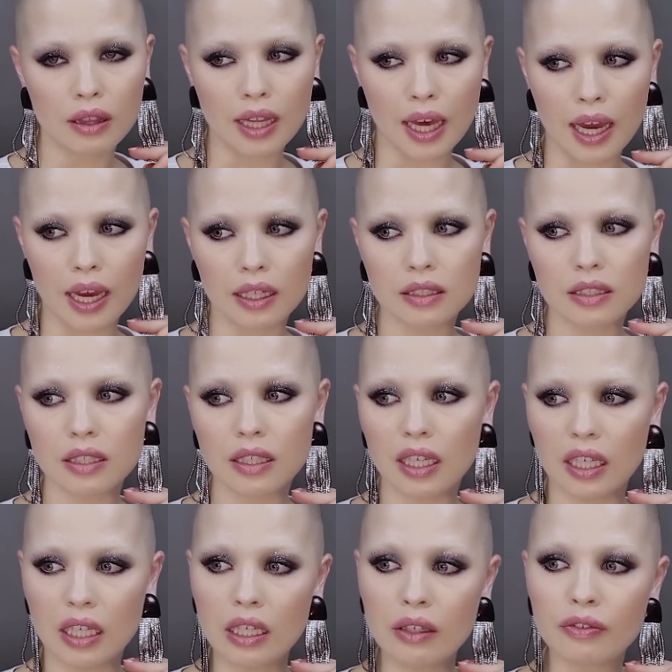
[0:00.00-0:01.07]
that
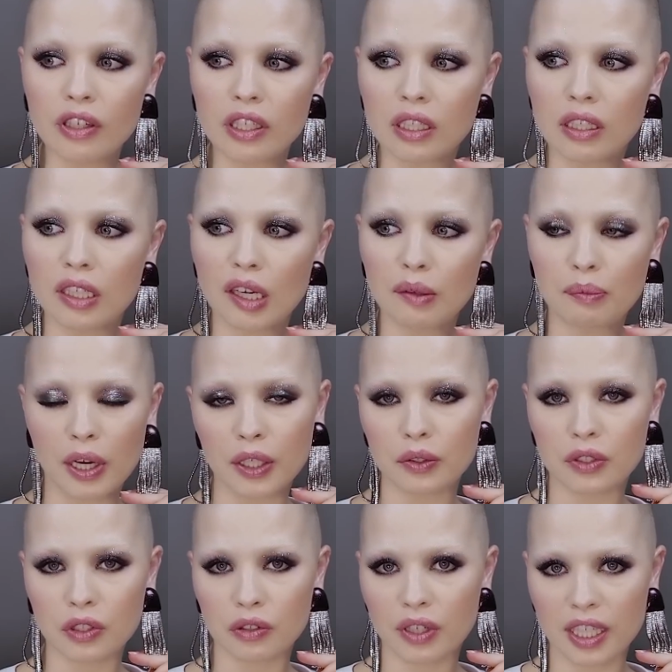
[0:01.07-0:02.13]
even
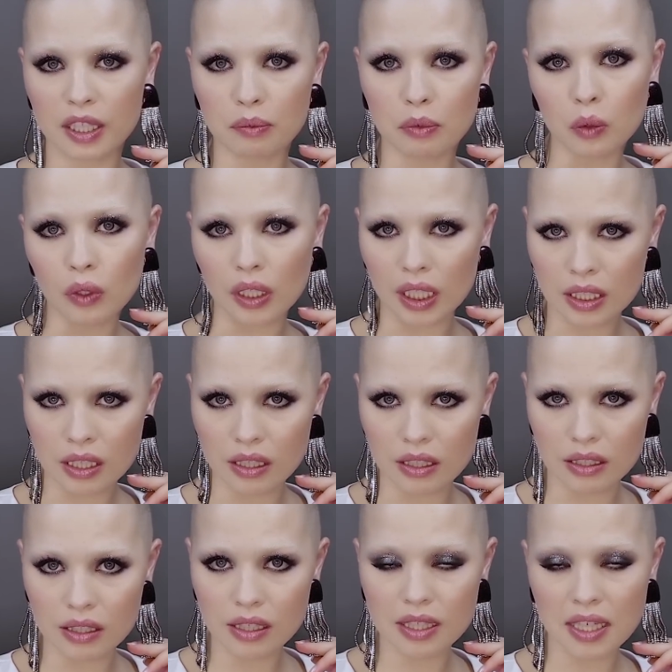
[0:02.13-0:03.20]
biodegradable
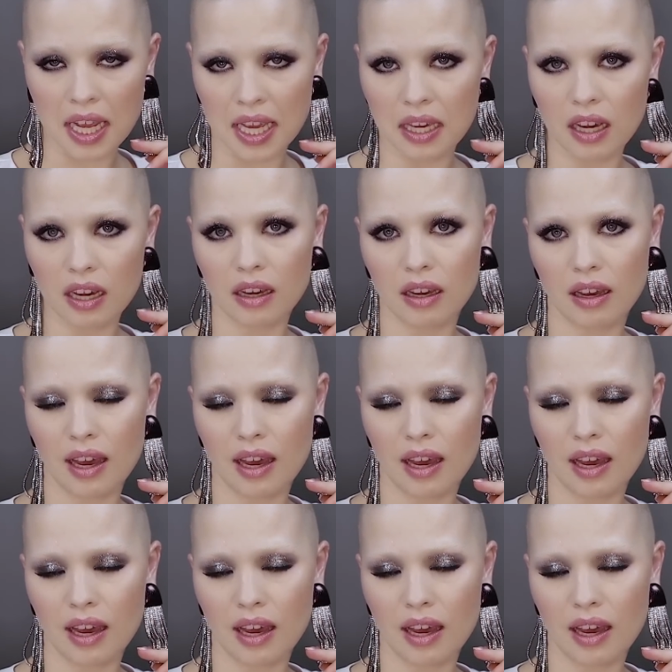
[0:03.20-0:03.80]
glitters take